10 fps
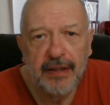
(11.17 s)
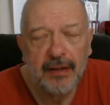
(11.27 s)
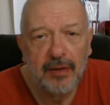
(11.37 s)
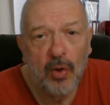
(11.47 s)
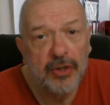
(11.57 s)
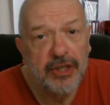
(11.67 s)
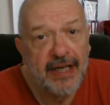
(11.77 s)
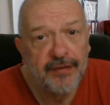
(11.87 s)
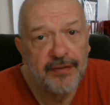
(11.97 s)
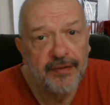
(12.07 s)

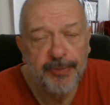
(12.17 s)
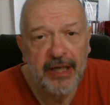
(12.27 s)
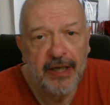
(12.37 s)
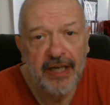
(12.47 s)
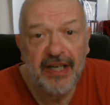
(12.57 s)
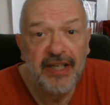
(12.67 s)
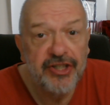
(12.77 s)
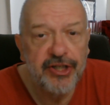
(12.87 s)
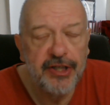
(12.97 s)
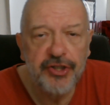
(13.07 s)
Lockdown is being
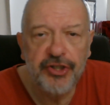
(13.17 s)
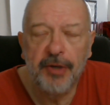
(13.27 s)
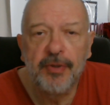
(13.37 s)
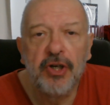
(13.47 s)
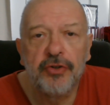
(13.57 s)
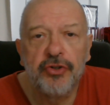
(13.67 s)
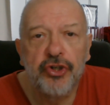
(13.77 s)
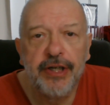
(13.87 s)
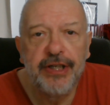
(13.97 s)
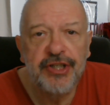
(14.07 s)
eased in some
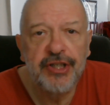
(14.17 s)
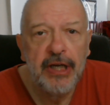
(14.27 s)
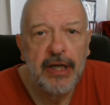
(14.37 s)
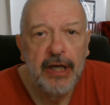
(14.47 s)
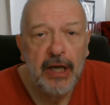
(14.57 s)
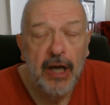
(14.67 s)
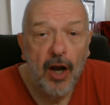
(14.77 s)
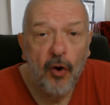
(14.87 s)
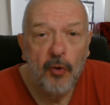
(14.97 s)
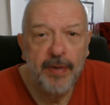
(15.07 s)
countries,
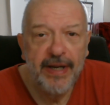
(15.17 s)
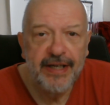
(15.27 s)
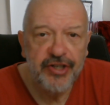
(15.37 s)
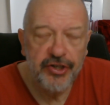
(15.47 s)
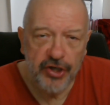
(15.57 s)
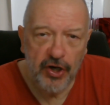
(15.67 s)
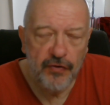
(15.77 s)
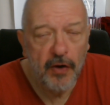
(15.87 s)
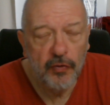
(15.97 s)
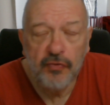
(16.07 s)
albeit at our
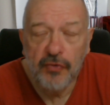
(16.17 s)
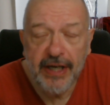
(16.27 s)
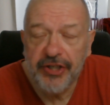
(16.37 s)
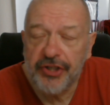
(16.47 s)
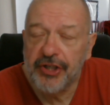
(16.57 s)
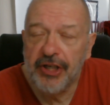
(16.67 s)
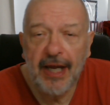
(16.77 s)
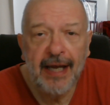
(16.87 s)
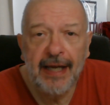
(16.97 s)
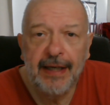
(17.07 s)
own risk,
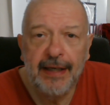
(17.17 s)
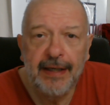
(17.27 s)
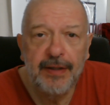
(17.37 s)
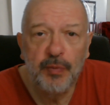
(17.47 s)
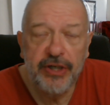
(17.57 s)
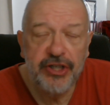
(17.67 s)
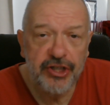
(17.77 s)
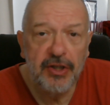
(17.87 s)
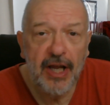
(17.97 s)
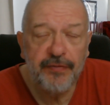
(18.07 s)
and we
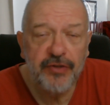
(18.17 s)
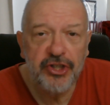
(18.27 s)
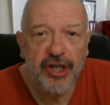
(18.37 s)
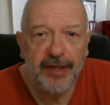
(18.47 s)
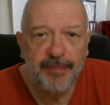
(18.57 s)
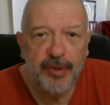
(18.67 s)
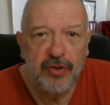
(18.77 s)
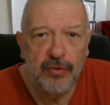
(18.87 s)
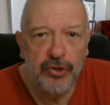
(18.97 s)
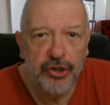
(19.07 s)
still have to take
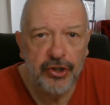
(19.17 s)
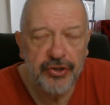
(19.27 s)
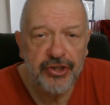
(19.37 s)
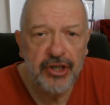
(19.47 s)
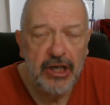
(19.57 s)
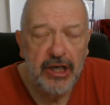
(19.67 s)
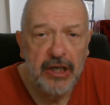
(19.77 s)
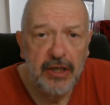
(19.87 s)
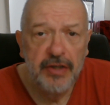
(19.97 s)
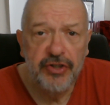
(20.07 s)
precautions.
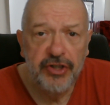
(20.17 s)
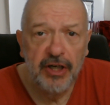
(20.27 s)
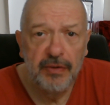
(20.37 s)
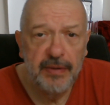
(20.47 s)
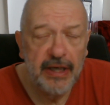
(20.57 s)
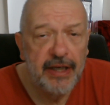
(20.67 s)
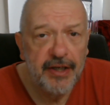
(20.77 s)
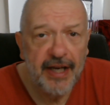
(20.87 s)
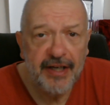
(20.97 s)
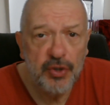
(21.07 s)
So, in the
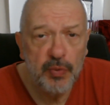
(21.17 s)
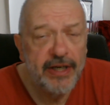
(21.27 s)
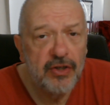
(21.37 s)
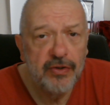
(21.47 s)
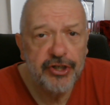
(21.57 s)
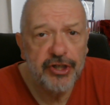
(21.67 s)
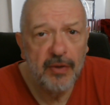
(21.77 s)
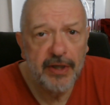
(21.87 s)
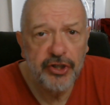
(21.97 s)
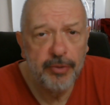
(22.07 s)
next week or
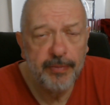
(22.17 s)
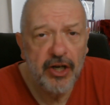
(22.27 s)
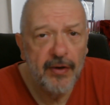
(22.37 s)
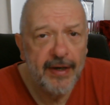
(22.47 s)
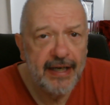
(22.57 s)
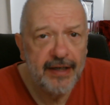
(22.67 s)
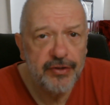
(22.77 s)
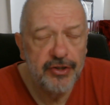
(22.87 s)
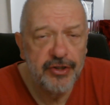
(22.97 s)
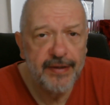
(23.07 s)
so, I shall be going
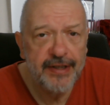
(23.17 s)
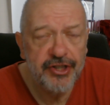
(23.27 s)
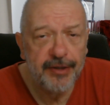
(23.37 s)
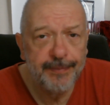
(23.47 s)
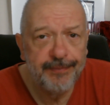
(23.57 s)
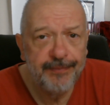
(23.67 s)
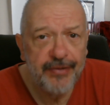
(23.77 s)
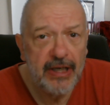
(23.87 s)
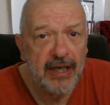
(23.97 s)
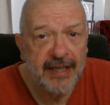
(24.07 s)
out and doing some
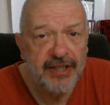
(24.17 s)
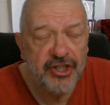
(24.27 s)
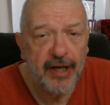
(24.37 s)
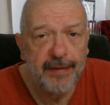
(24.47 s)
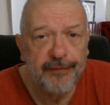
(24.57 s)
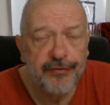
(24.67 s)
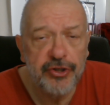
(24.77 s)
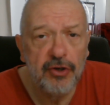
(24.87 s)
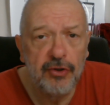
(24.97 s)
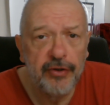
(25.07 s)
landscape
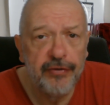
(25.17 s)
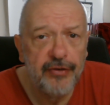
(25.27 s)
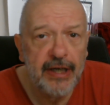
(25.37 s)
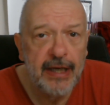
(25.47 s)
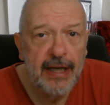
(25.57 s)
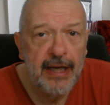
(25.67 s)
photography,